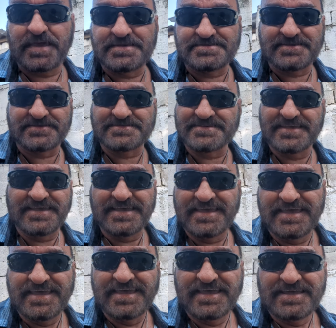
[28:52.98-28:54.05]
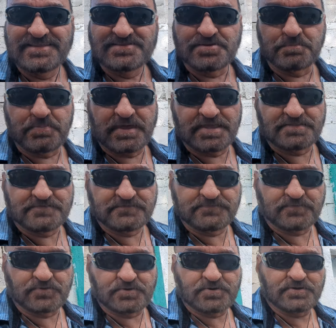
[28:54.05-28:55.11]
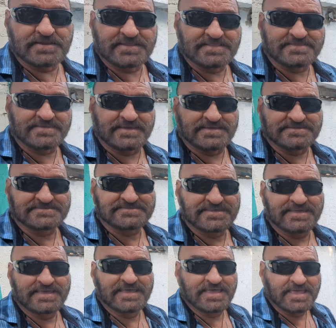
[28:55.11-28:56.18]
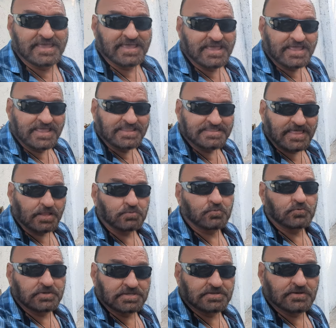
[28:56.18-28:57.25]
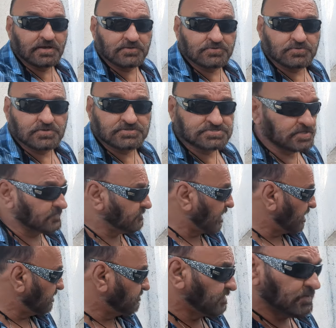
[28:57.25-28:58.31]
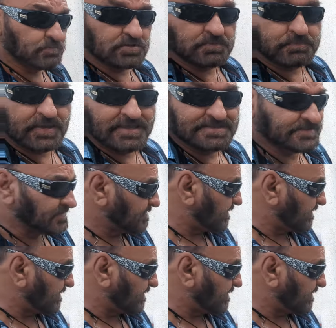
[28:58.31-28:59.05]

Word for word: pesos to paint four little things that we know how to do ourselves. And if he would have painted